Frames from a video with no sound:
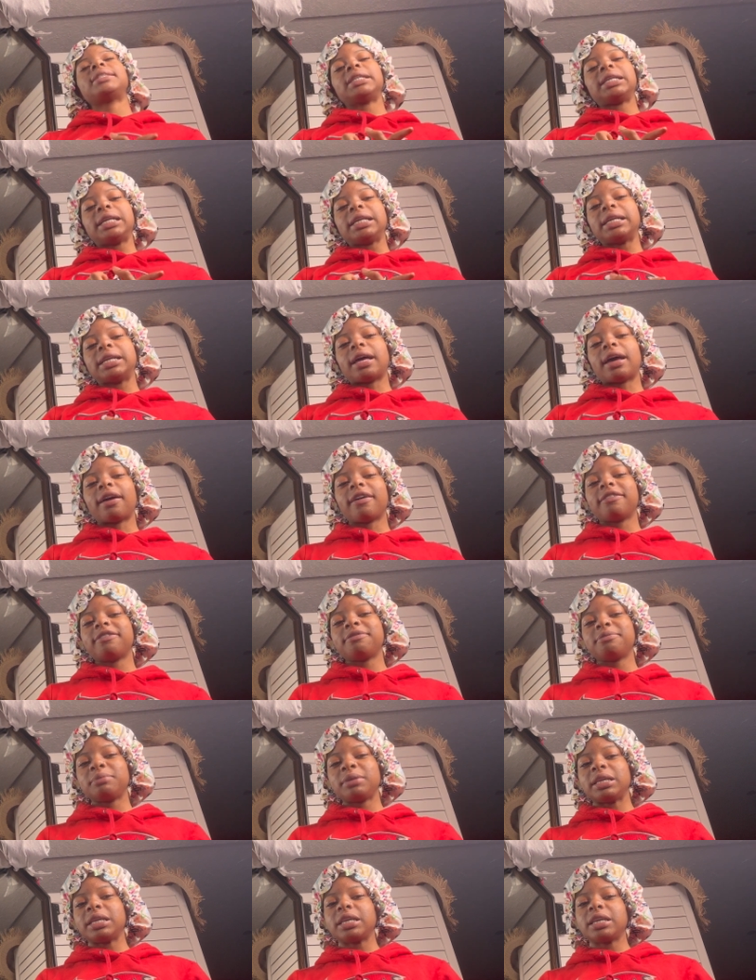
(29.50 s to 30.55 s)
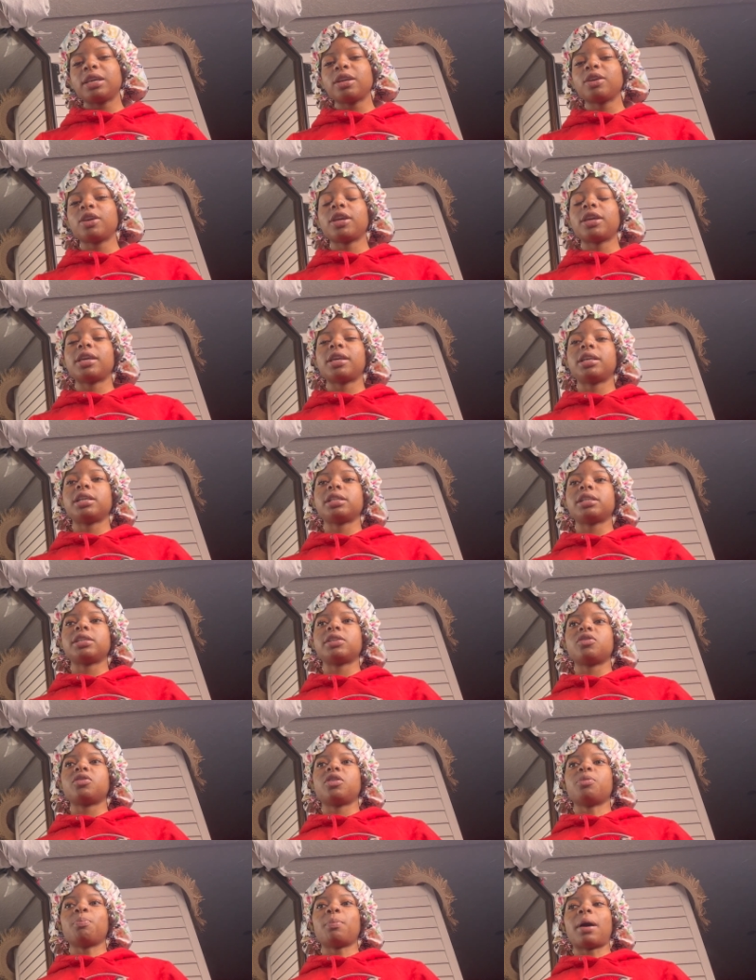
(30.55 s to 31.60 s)
seen of me is
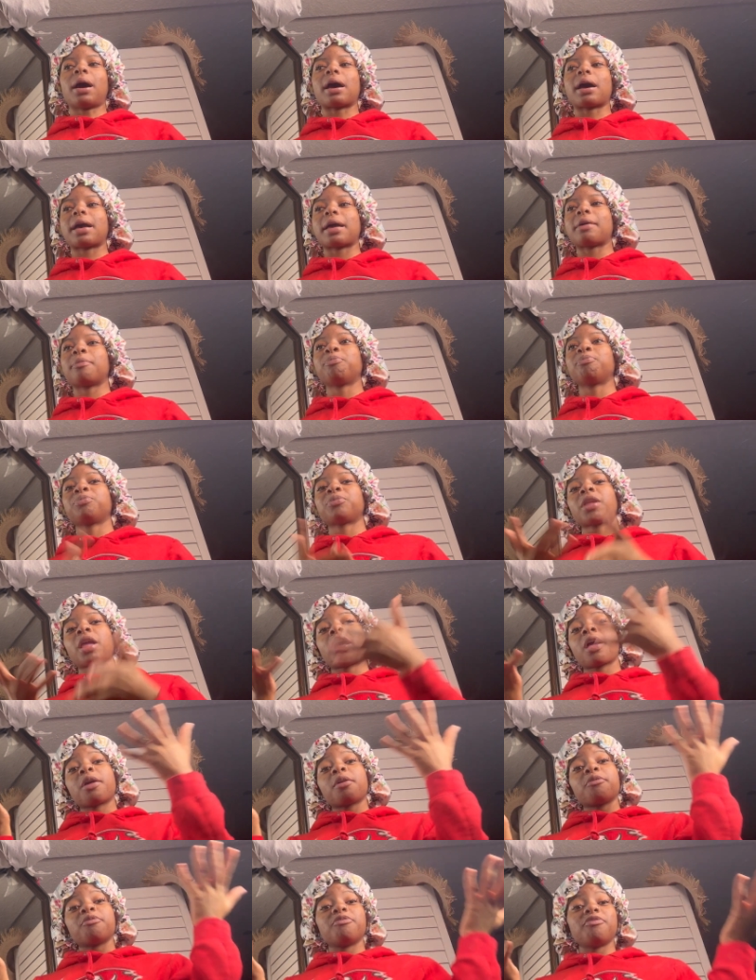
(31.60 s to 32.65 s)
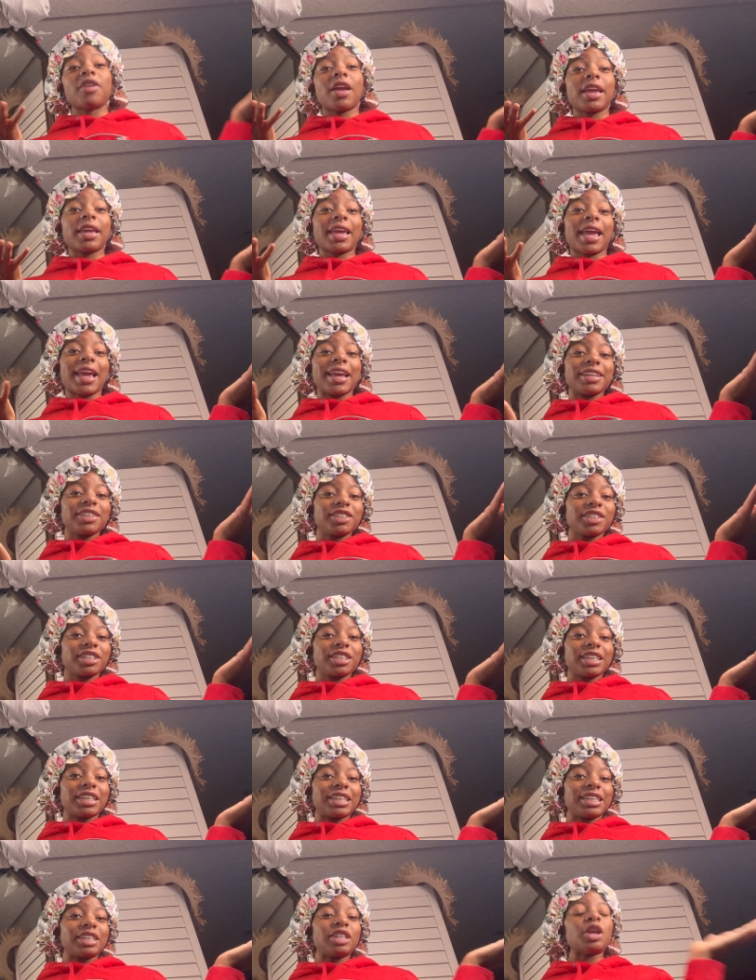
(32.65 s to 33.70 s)
my
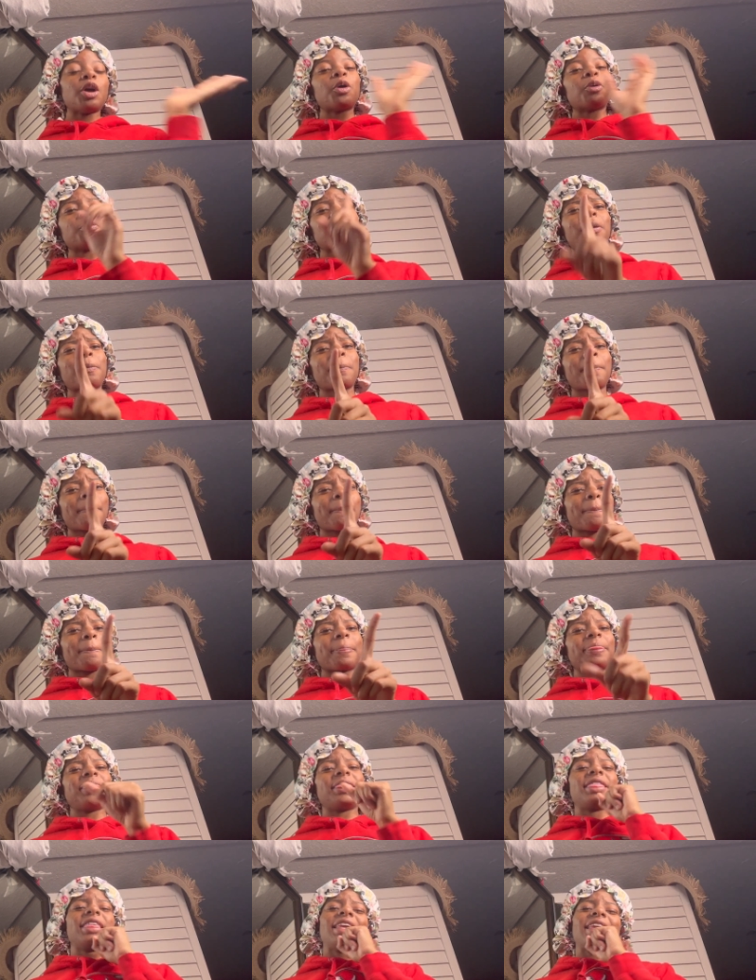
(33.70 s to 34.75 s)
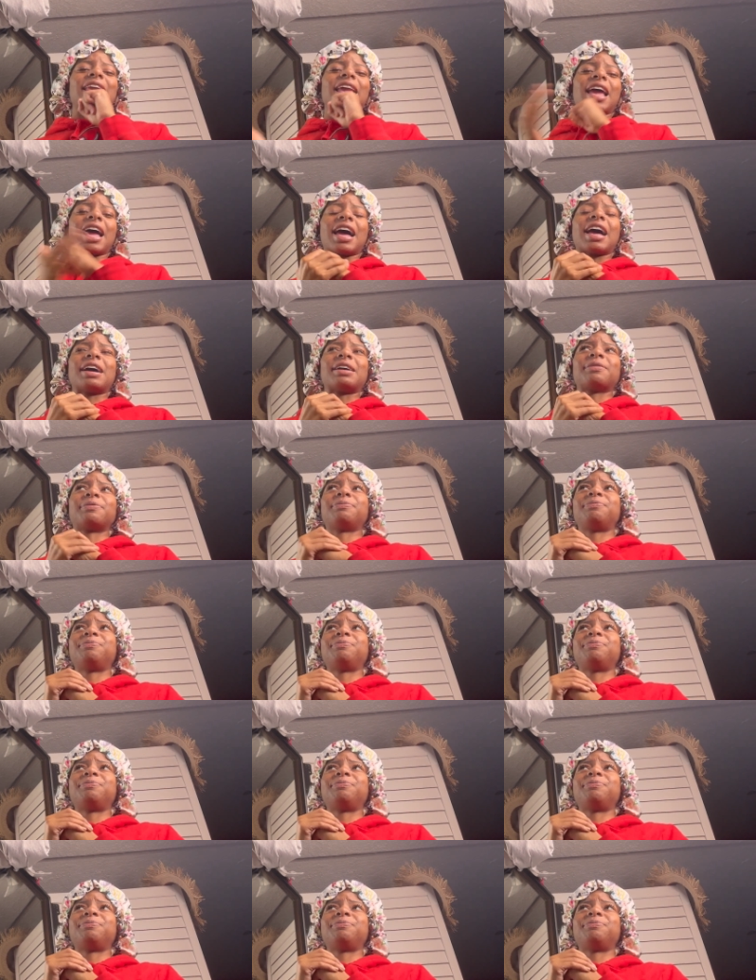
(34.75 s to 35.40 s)
vacation. No, yeah.